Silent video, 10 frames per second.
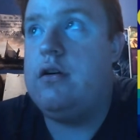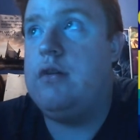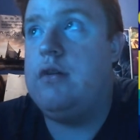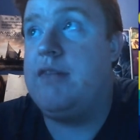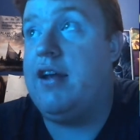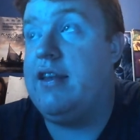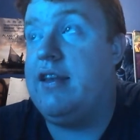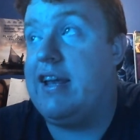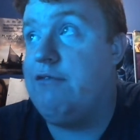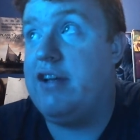Yeah,
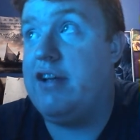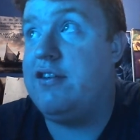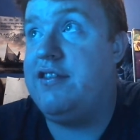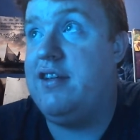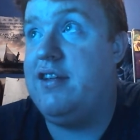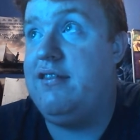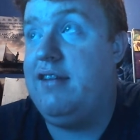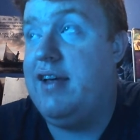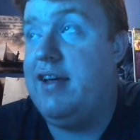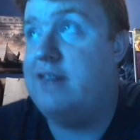maybe he was,
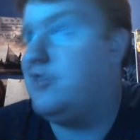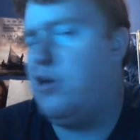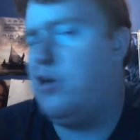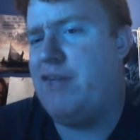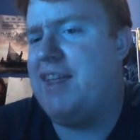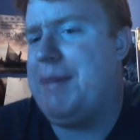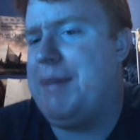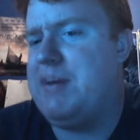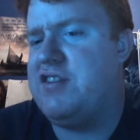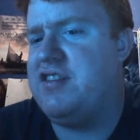and sure, probably
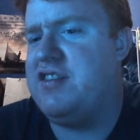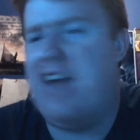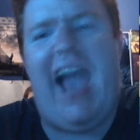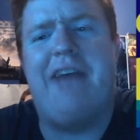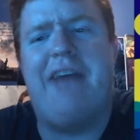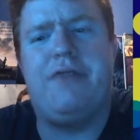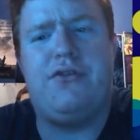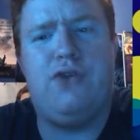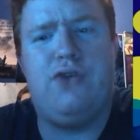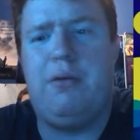maybe just an
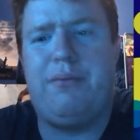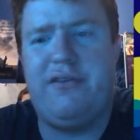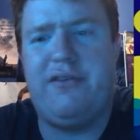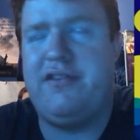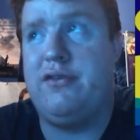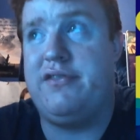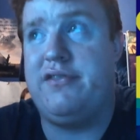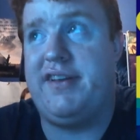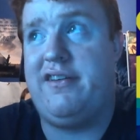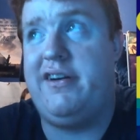average normal person who
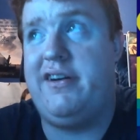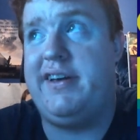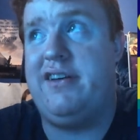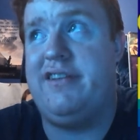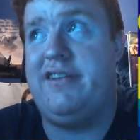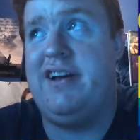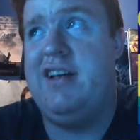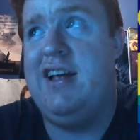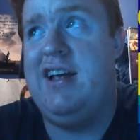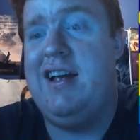just likes hockey and all that.
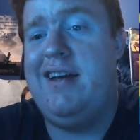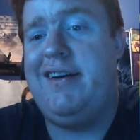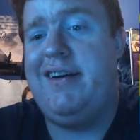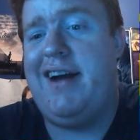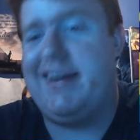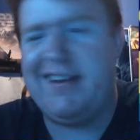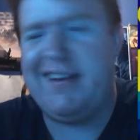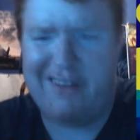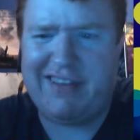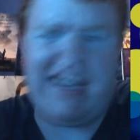I think
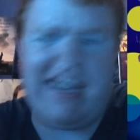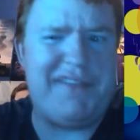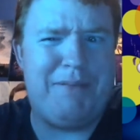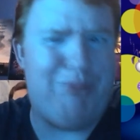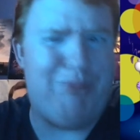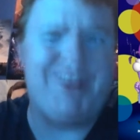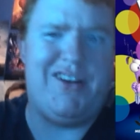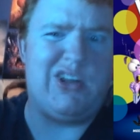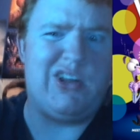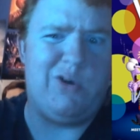it's not the kind of the point that
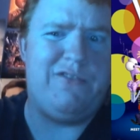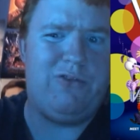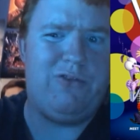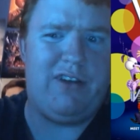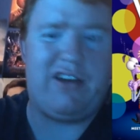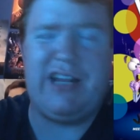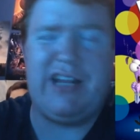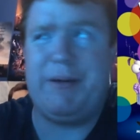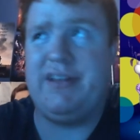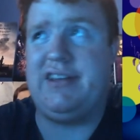they're going for. I know
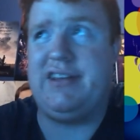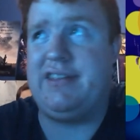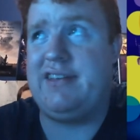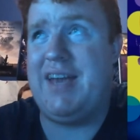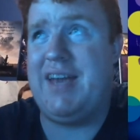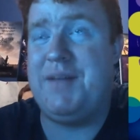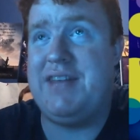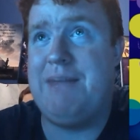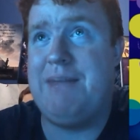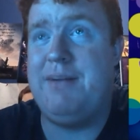I really didn't care about
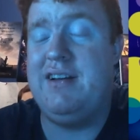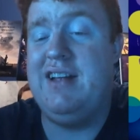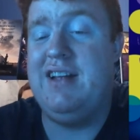that, but